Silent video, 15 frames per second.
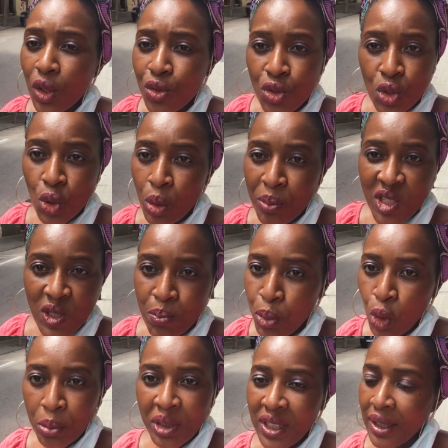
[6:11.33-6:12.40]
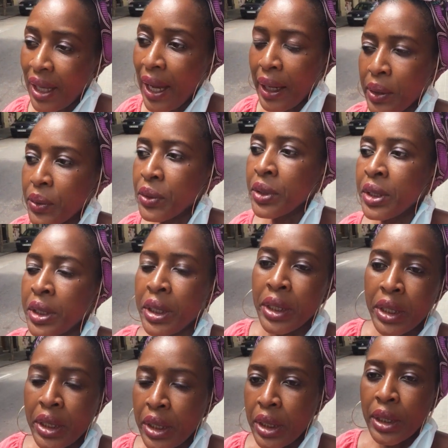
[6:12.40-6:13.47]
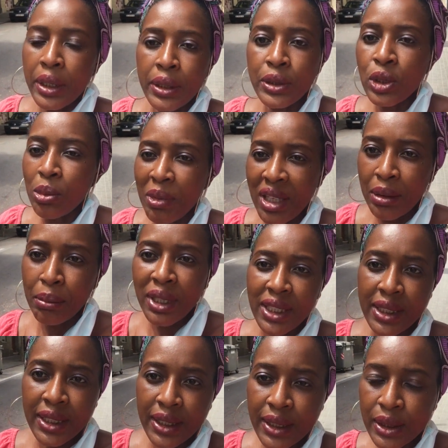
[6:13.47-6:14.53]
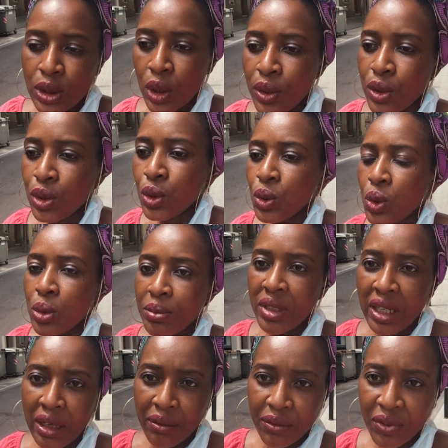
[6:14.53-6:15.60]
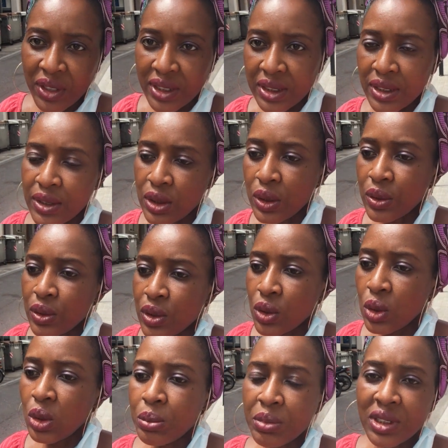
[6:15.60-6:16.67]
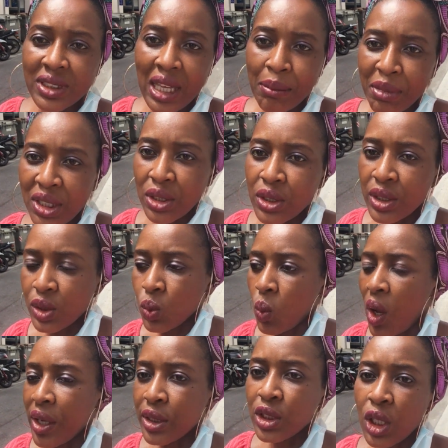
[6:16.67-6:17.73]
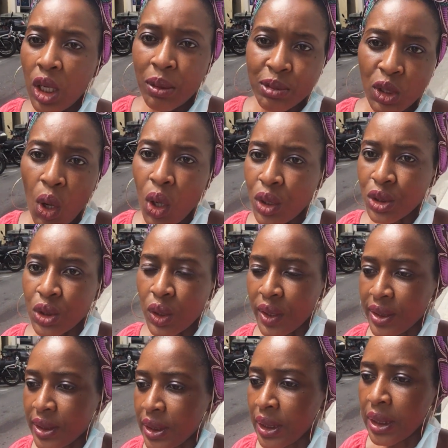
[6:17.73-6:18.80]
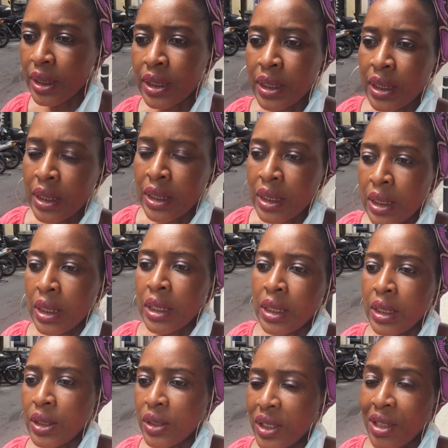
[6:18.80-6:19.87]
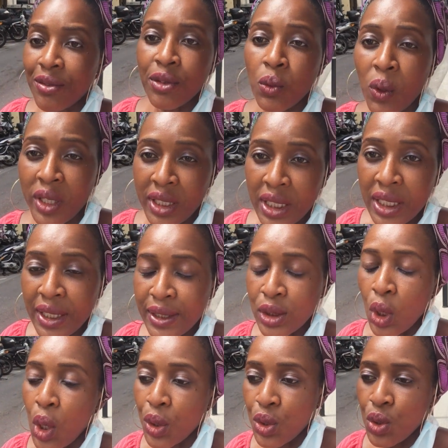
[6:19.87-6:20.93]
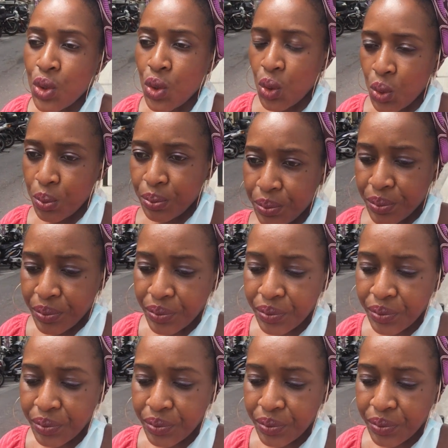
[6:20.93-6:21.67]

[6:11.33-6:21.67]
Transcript: Zoom is booming now. So many meetings on Zoom, conferences on Zoom, seminars, workshops, all sorts. You know, everyone is on Zoom.